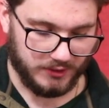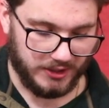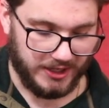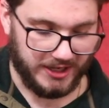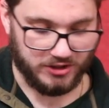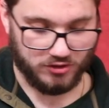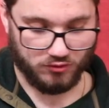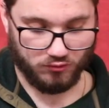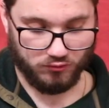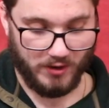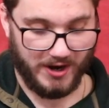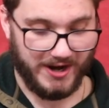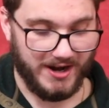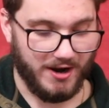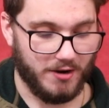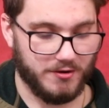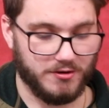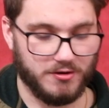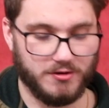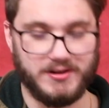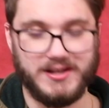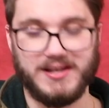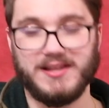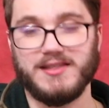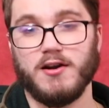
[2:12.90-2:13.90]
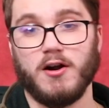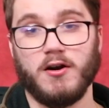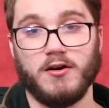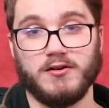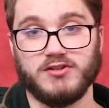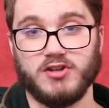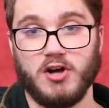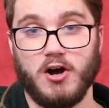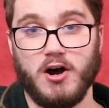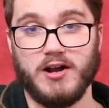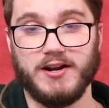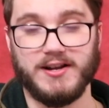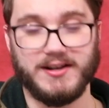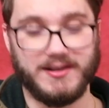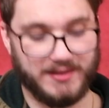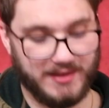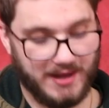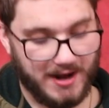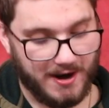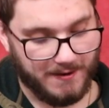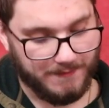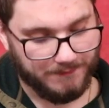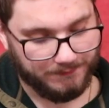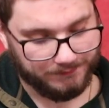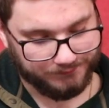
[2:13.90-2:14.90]
It's right underneath our tonic
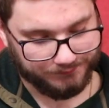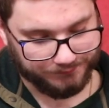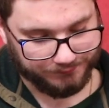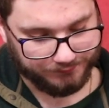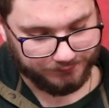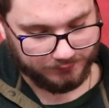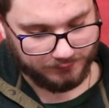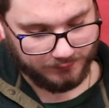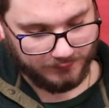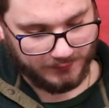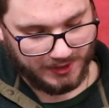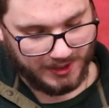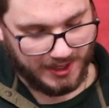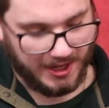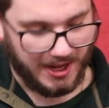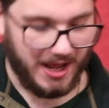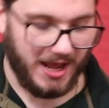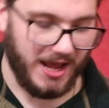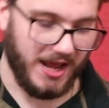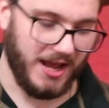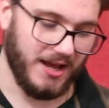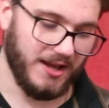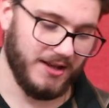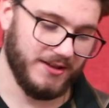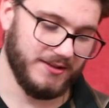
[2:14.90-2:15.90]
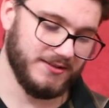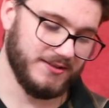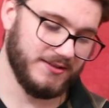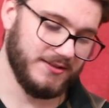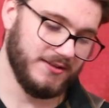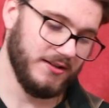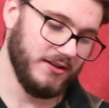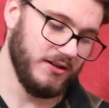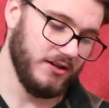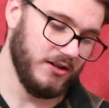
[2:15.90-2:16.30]
there. And